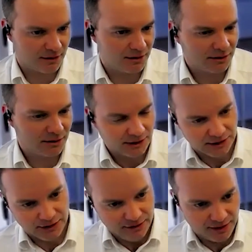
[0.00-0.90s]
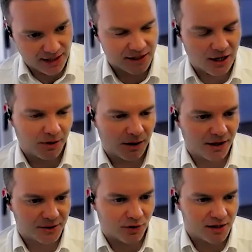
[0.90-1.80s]
the the next couple of months
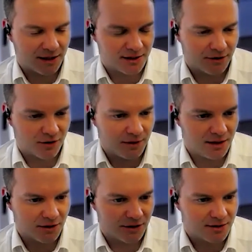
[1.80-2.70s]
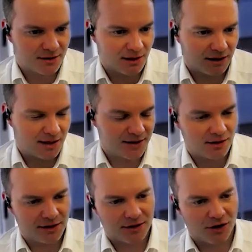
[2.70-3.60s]
pricing is going to be. So it's I think it's
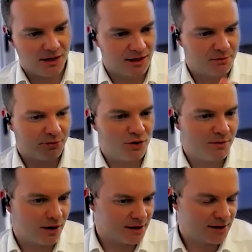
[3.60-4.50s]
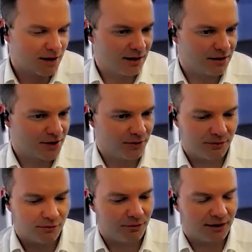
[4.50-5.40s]
it's going to be this boom bust cycle. So
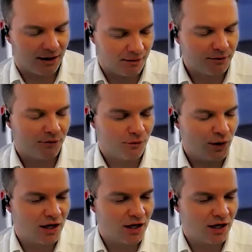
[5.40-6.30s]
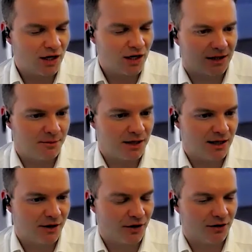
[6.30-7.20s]
there will undoubtedly be
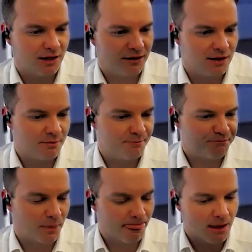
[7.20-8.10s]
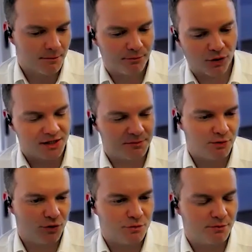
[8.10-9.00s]
another lithium price
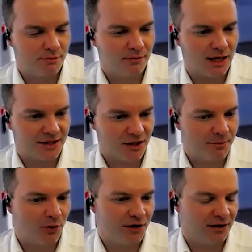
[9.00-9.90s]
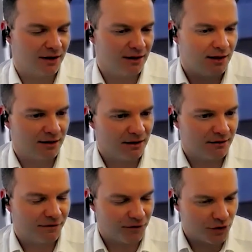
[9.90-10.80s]
boom at some point in the in the
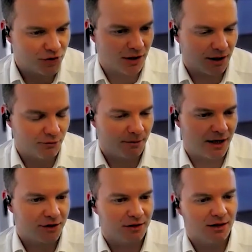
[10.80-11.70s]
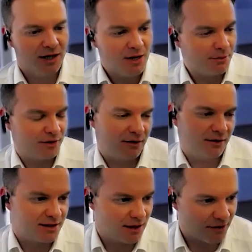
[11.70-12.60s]
future, I would imagine. Right. But
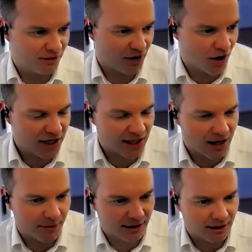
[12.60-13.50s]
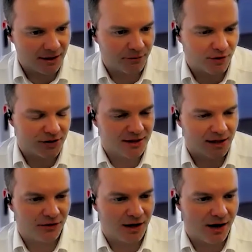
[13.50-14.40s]
there's a lot of uneconomic lithium projects
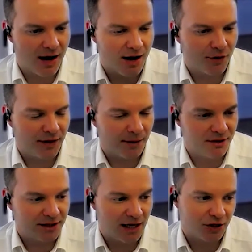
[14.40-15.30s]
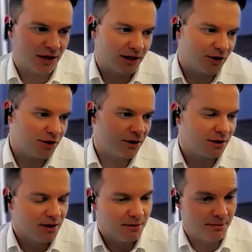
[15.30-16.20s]
out there now that potentially could
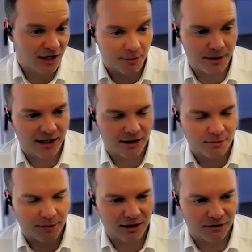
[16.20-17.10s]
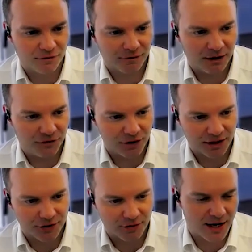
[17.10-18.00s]
become economic if if you can
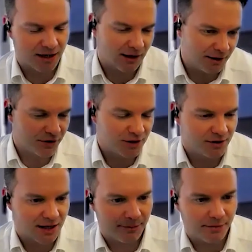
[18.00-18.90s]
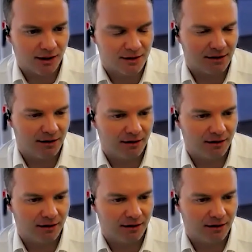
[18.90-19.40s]
dramatically reduce capex and